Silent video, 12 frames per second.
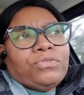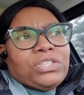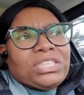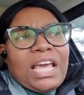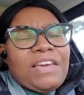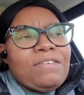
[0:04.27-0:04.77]

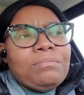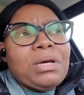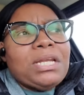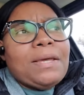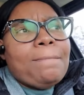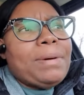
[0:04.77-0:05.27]
Saving
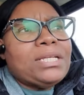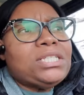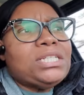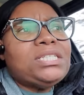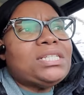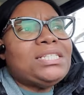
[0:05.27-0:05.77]
money and
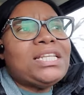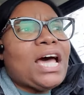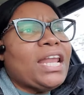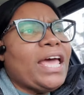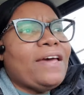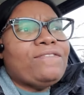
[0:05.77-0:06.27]
budgeting does
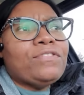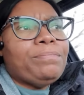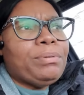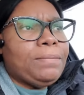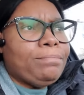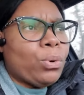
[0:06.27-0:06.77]
not have to
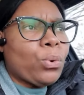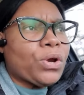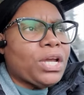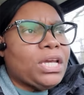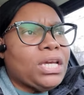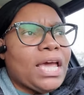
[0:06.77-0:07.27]
be
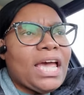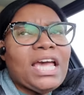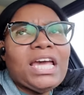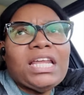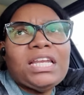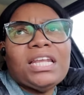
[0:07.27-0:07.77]
boring
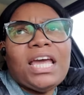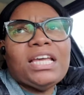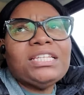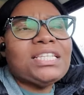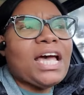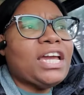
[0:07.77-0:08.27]
and
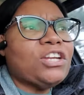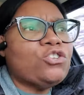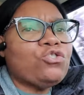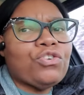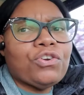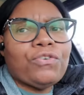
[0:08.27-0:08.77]
anxiety
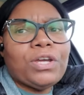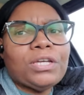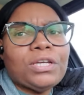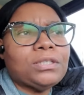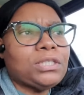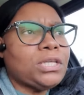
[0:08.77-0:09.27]
triggering.
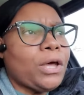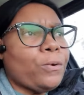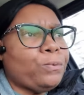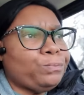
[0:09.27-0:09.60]
So,